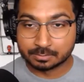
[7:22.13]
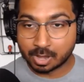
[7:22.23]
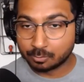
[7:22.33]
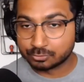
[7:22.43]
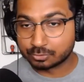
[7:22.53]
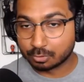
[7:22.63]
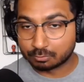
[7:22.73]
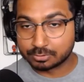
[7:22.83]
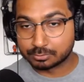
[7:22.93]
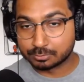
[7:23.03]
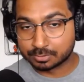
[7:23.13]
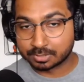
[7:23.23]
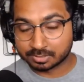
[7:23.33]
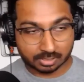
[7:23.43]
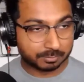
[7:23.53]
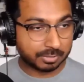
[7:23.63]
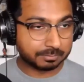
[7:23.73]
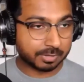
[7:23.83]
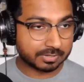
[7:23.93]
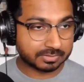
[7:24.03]
How would you go around doing that? It can be
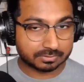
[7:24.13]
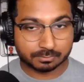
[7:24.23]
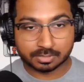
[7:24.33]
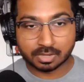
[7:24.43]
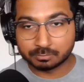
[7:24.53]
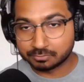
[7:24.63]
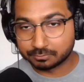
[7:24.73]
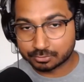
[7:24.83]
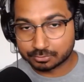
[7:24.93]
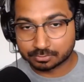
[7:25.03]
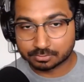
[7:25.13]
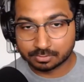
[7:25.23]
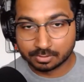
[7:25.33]
in person or it can be virtual.